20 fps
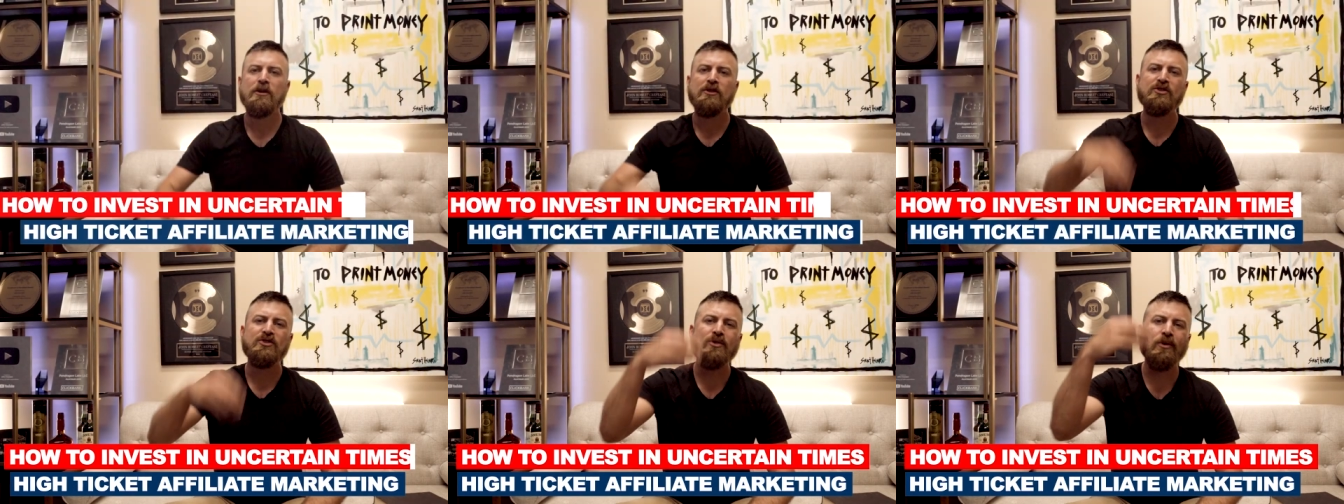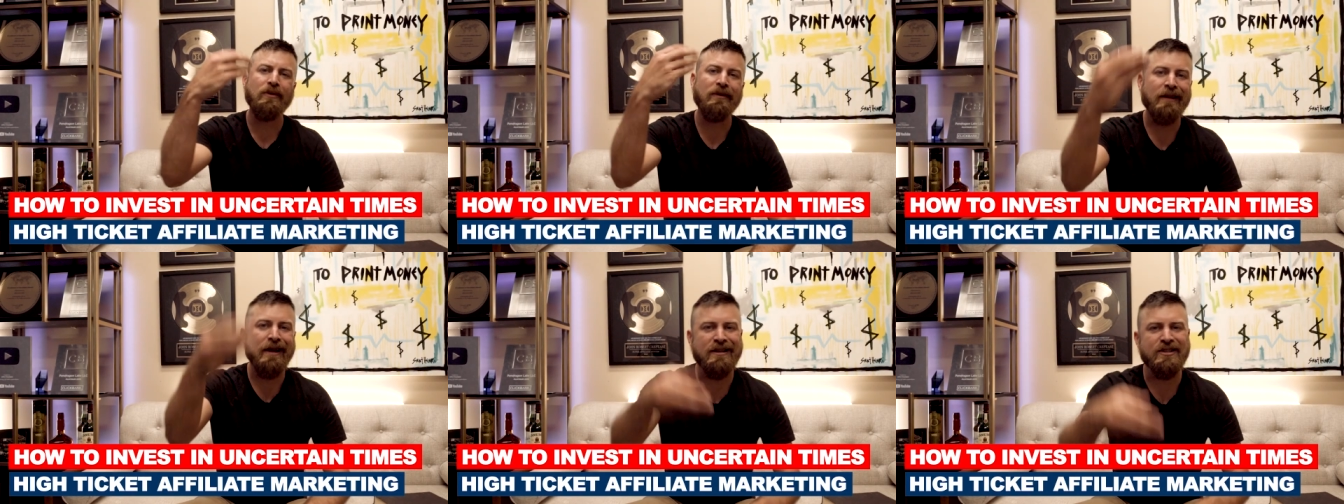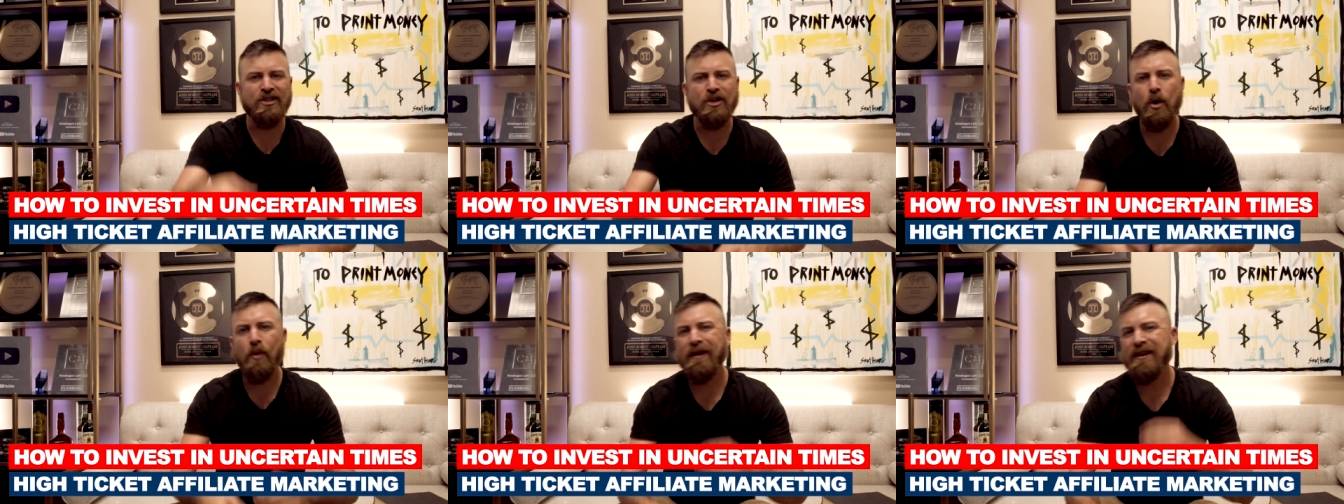So
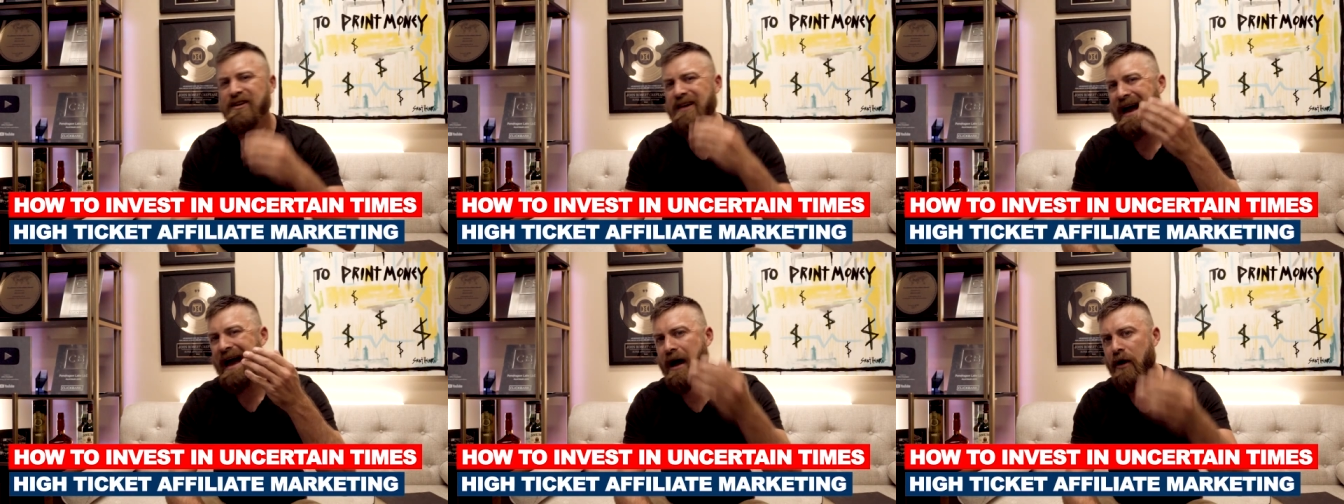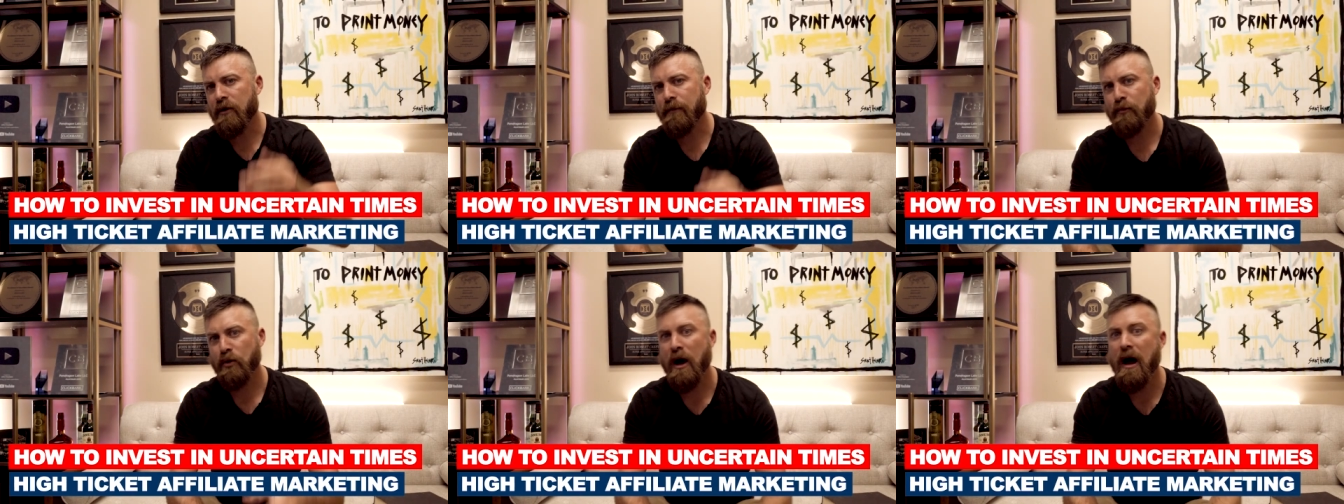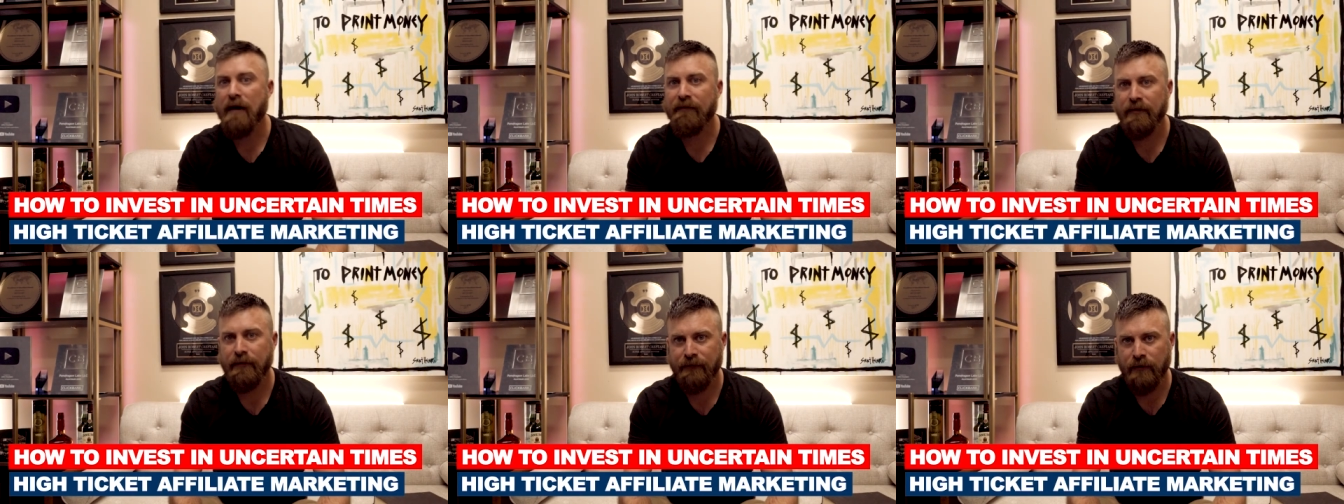let's go into how to
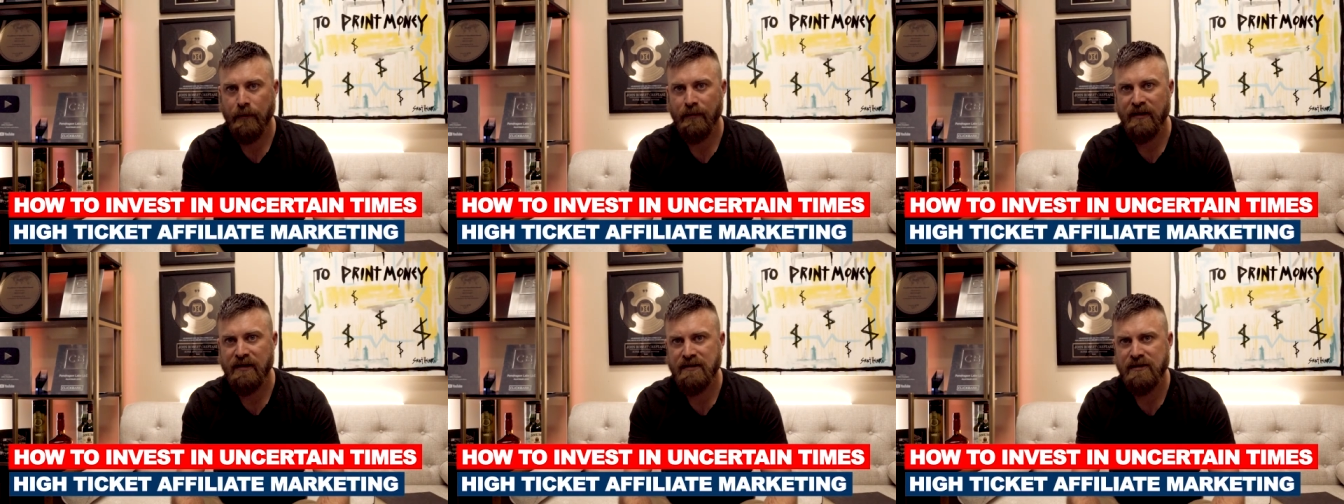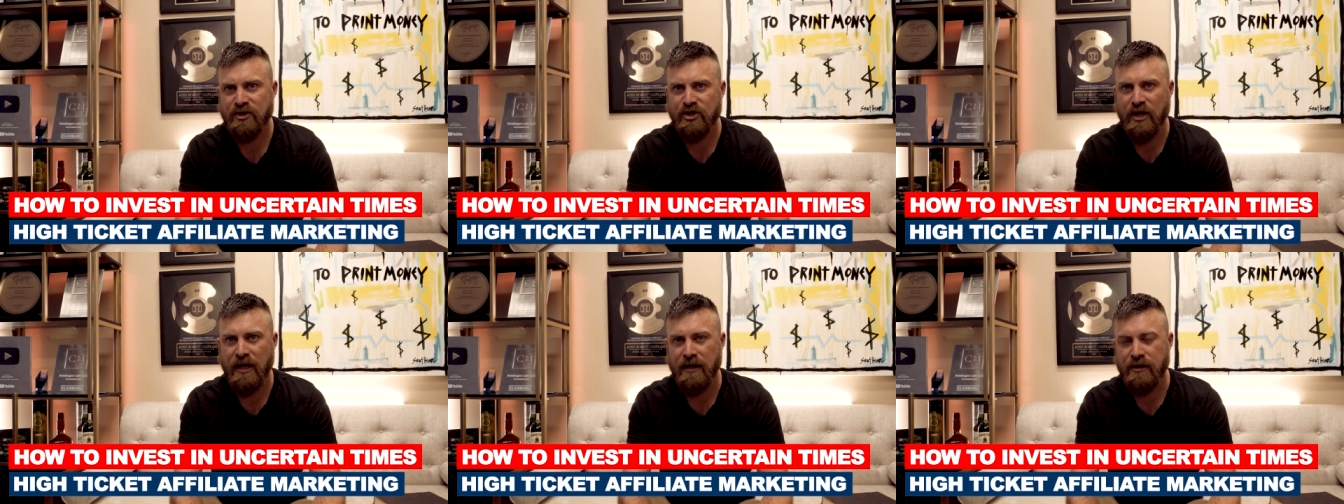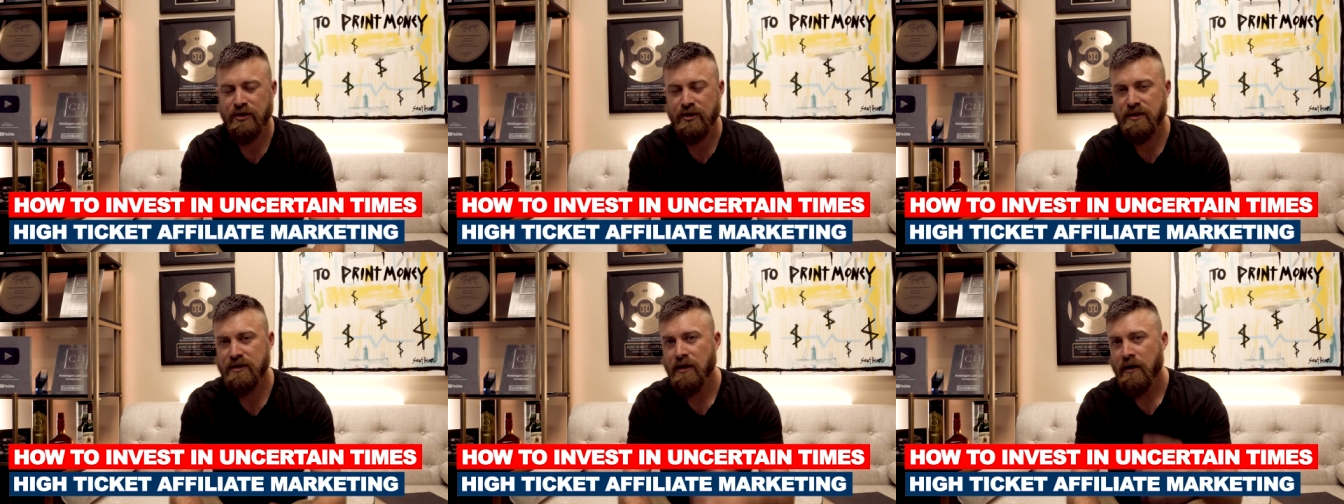profit from these
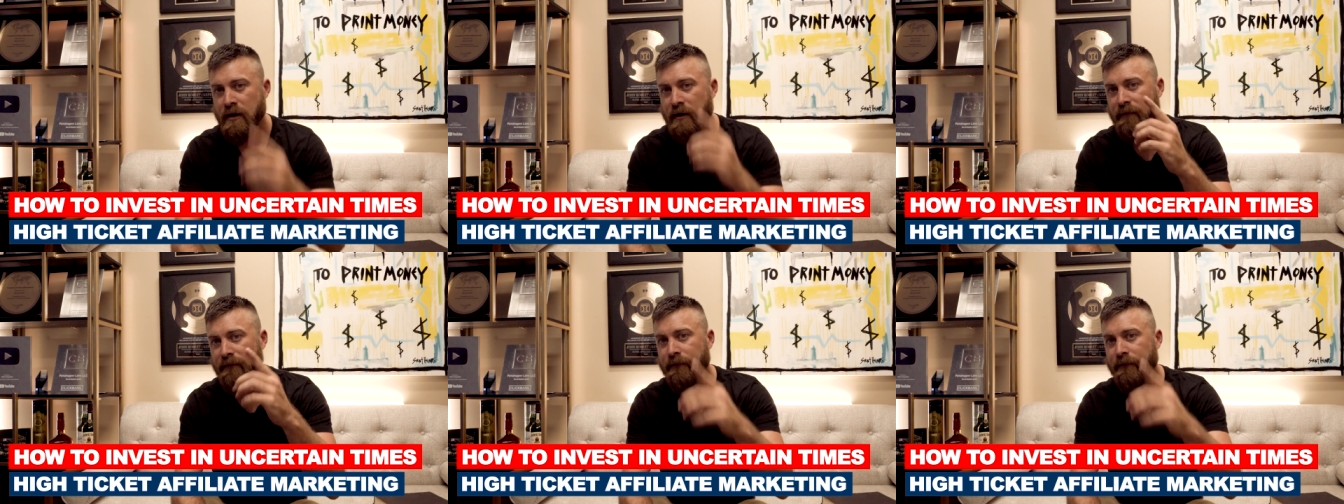changes.